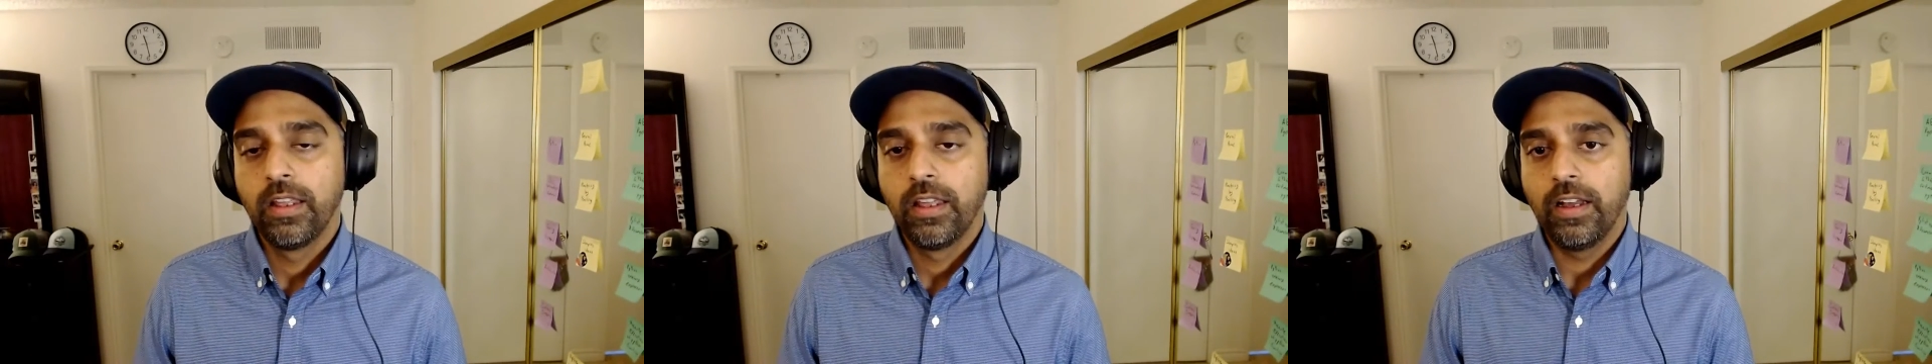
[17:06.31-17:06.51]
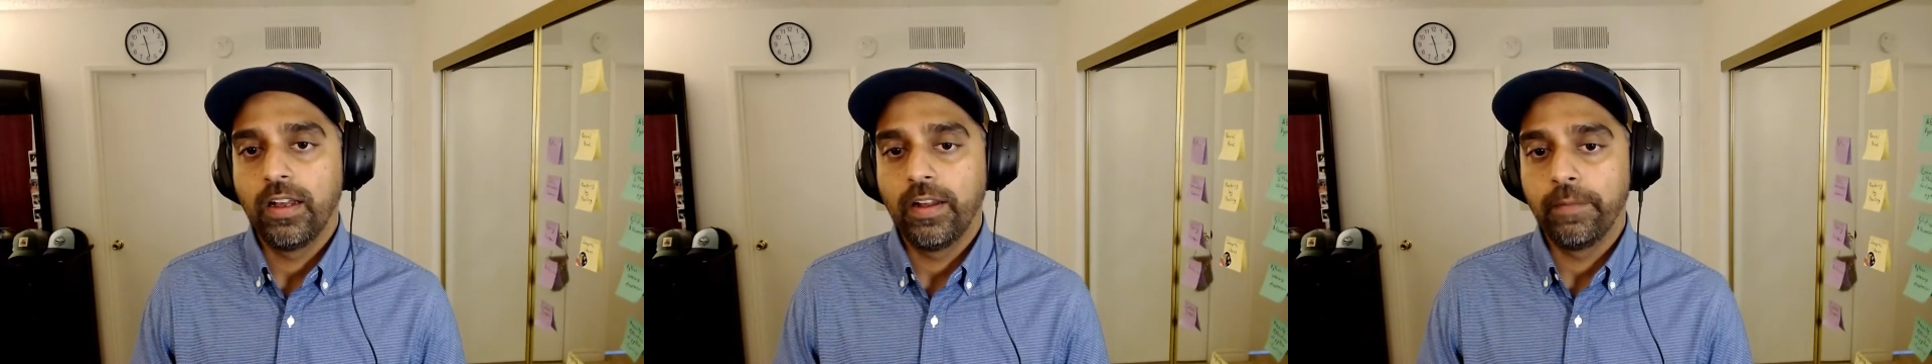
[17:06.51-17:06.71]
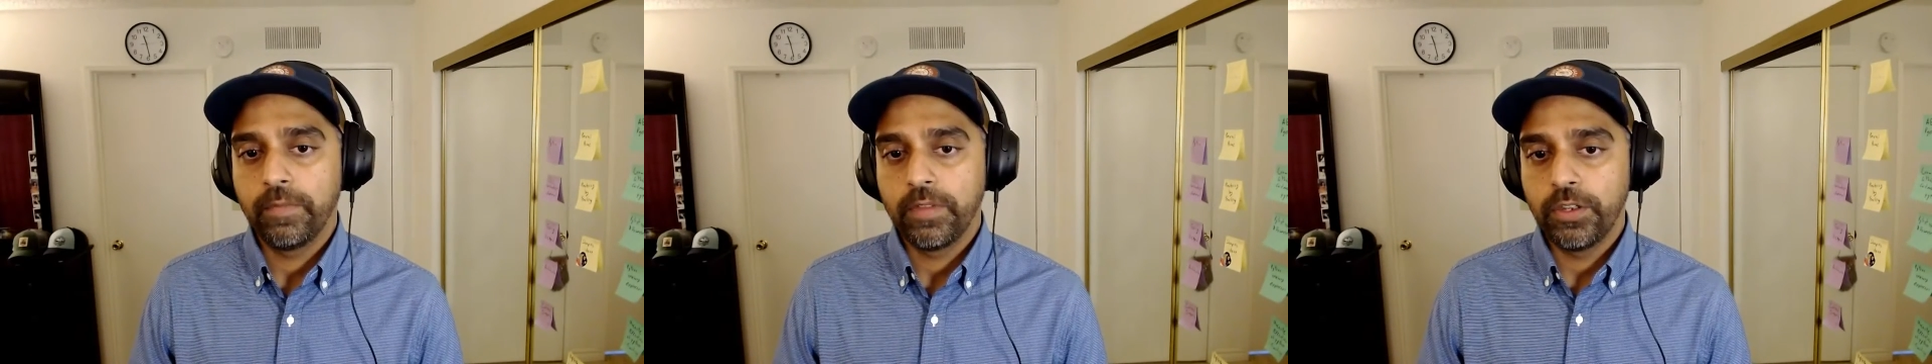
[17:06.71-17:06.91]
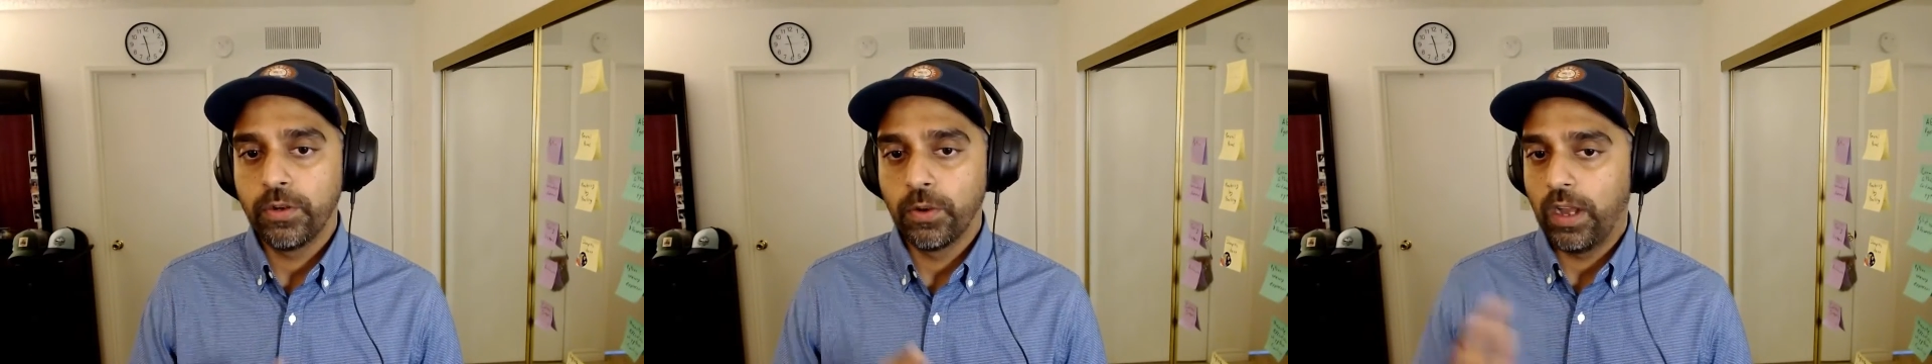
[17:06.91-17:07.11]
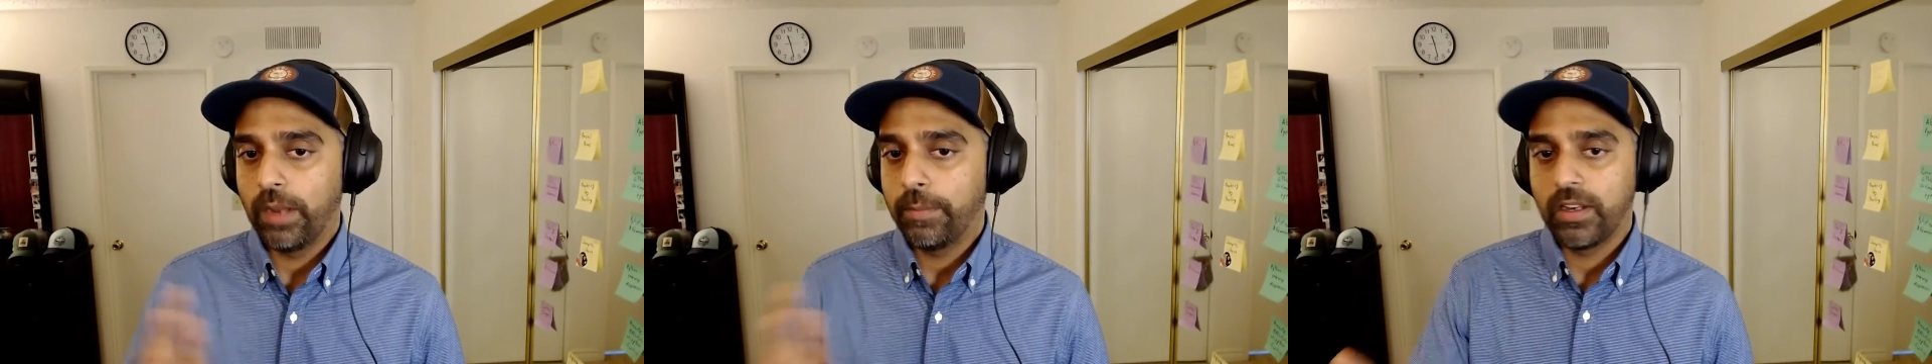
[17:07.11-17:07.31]
Um, you
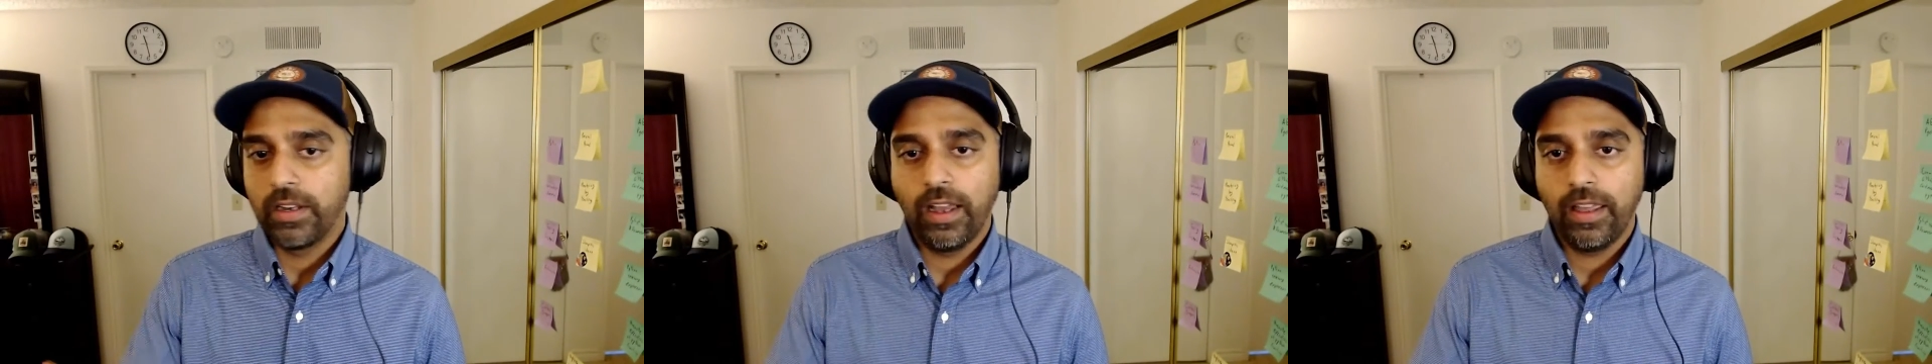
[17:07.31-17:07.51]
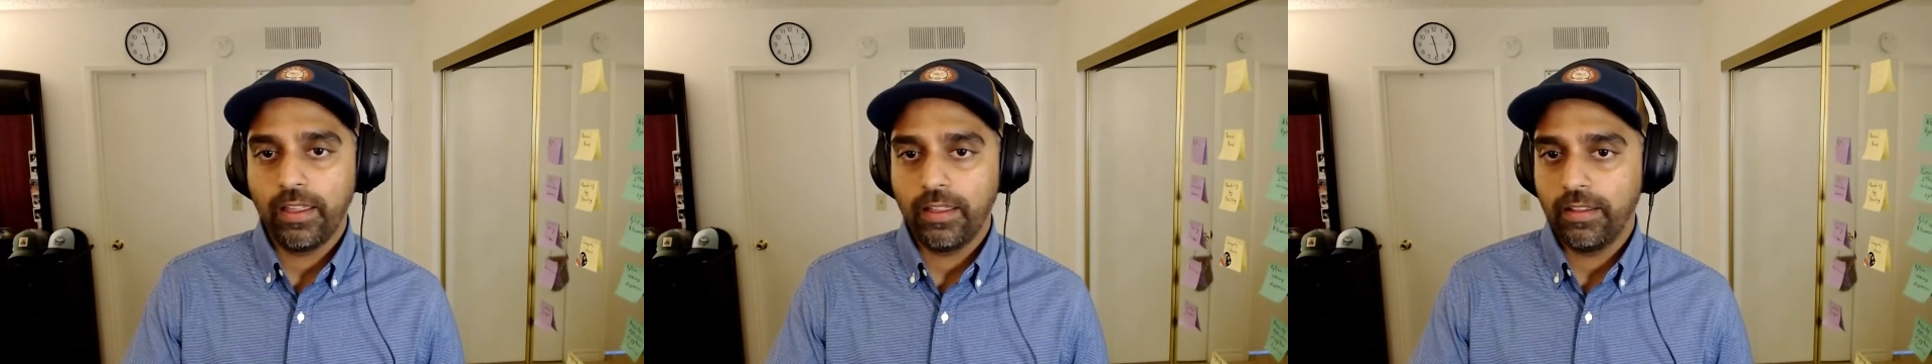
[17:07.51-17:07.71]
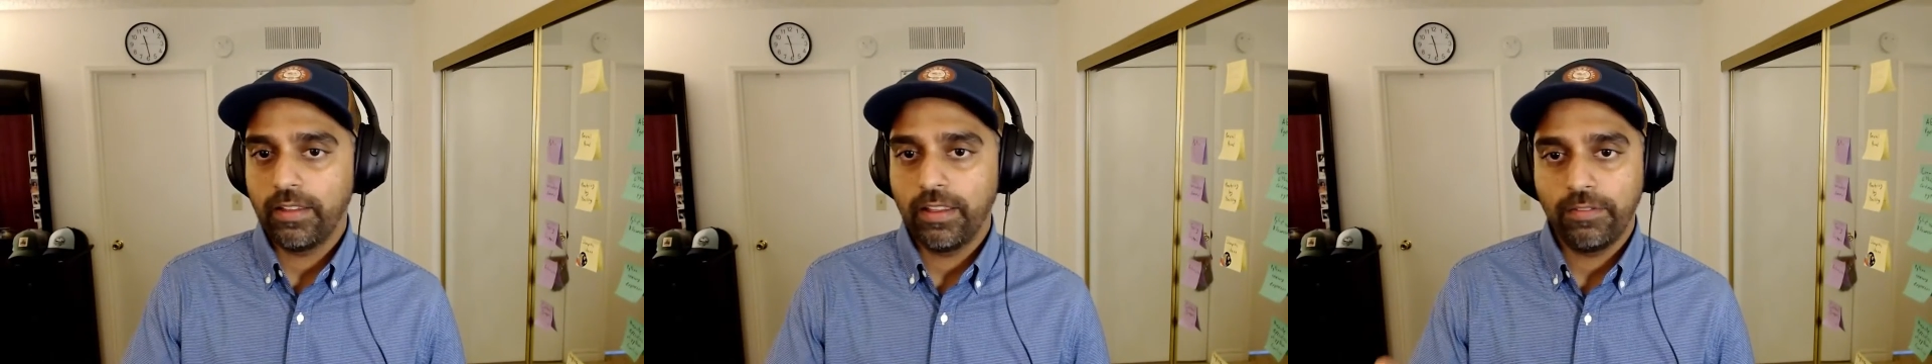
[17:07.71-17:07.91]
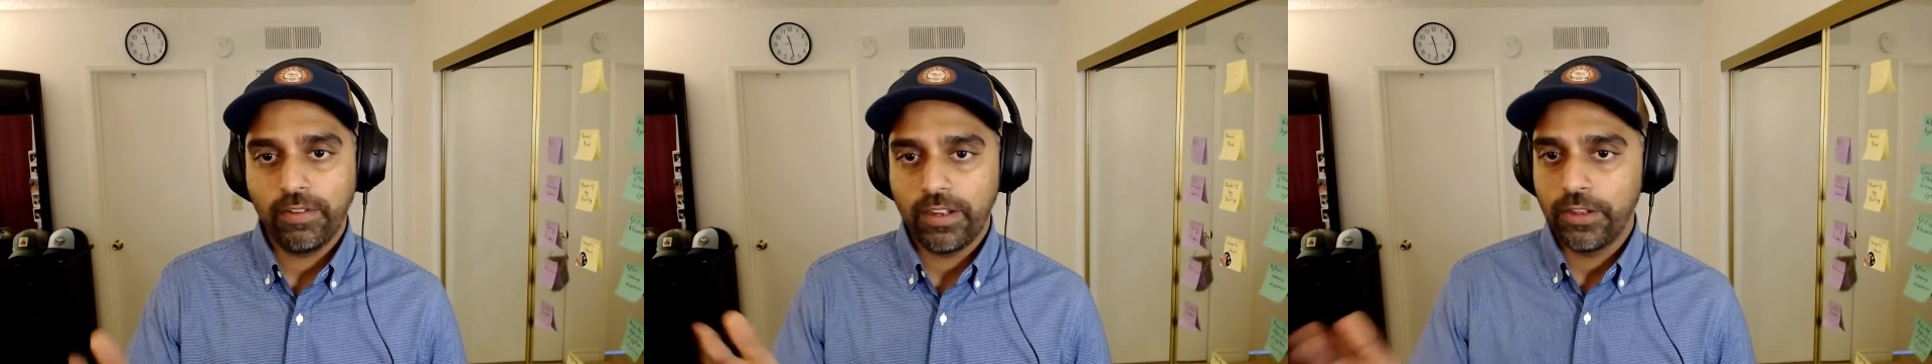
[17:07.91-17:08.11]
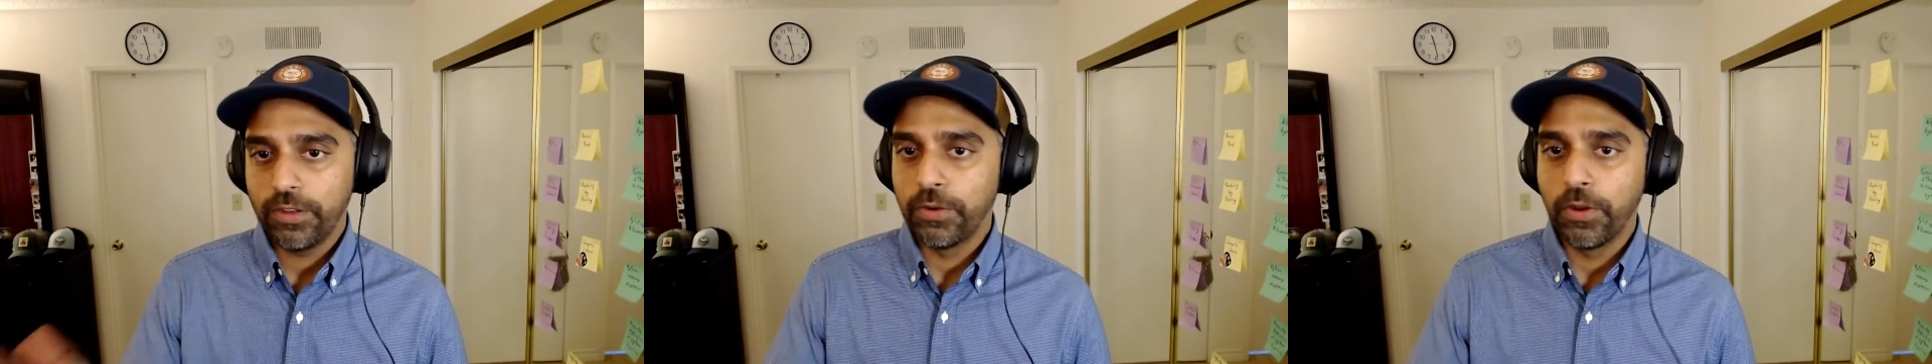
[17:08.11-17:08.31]
know, I mean, I, I
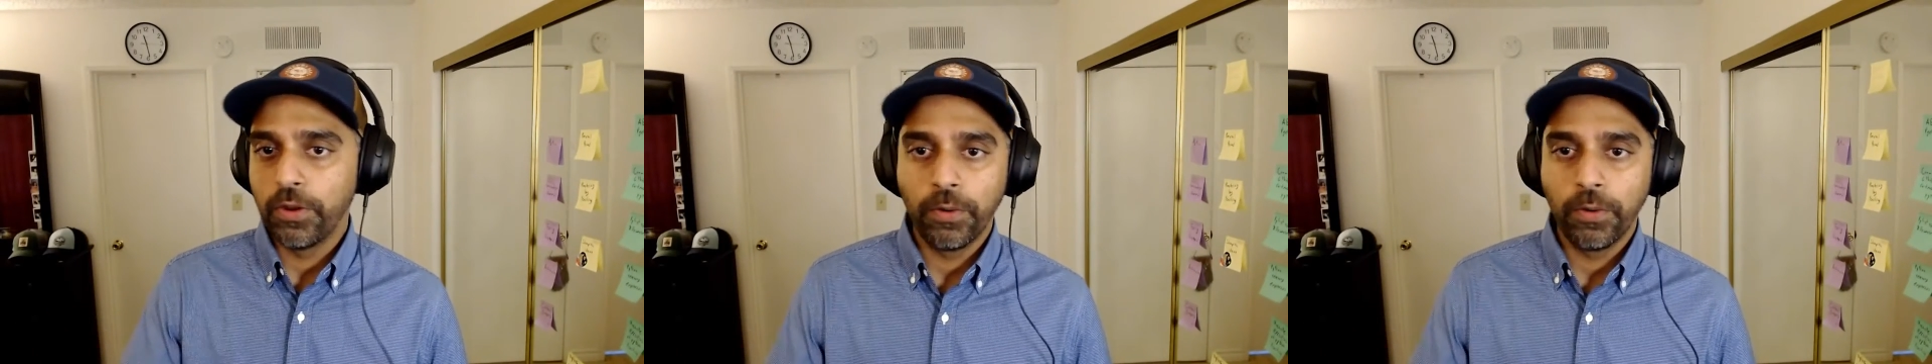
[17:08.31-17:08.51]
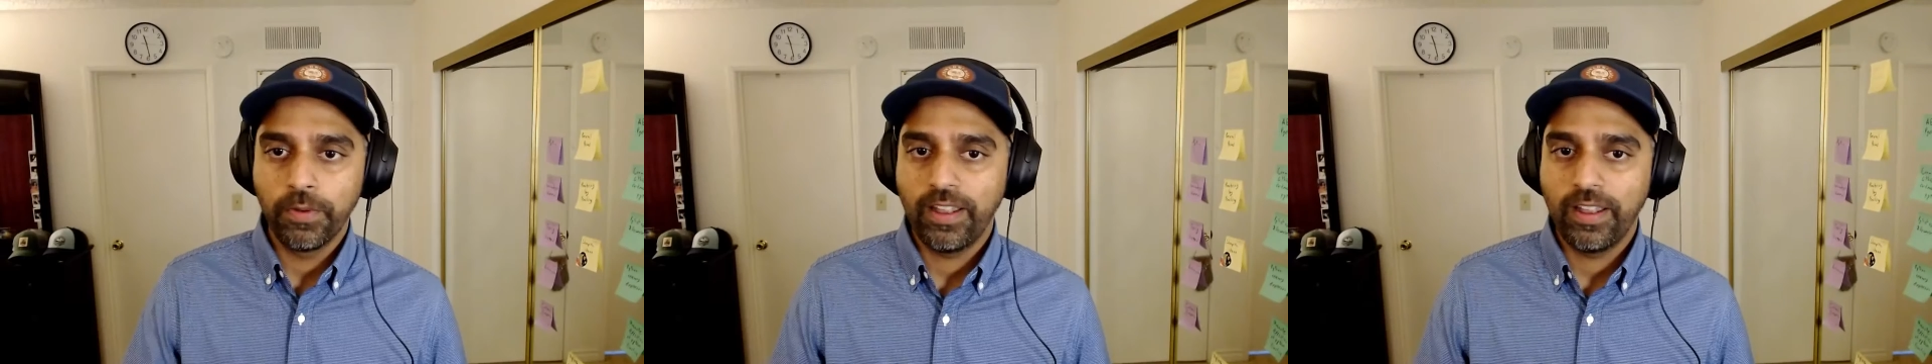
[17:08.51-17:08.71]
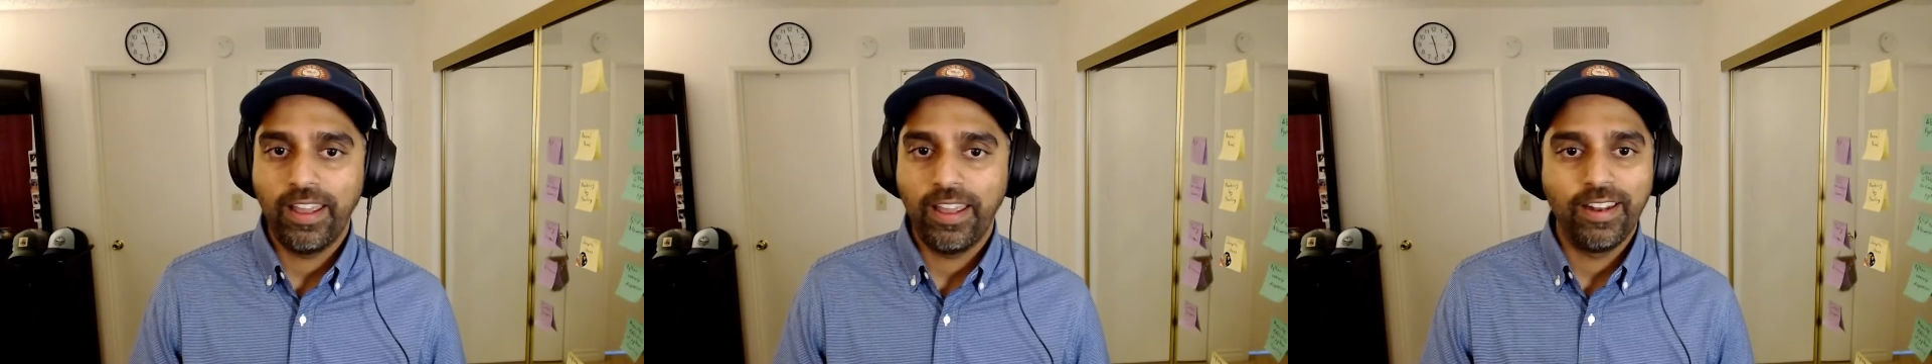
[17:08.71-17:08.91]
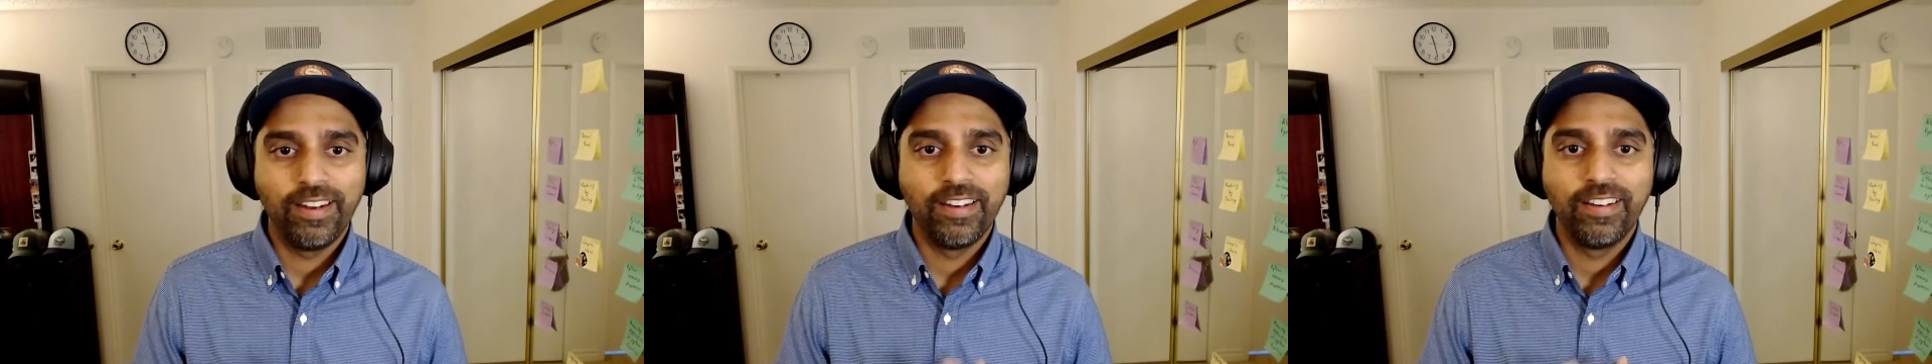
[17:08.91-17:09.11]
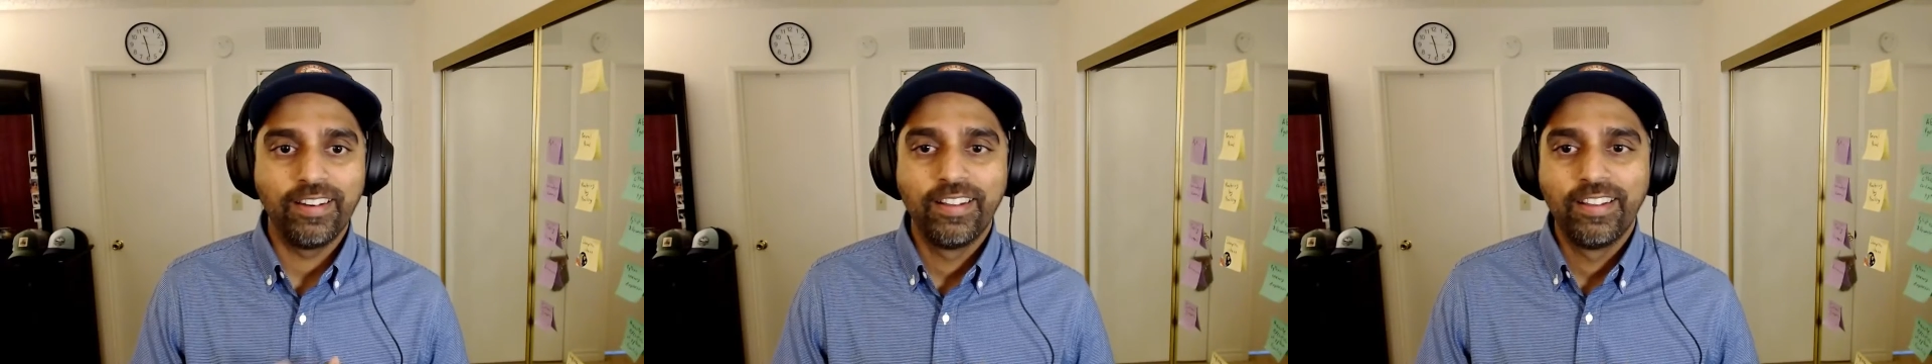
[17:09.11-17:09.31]
mean, you know, and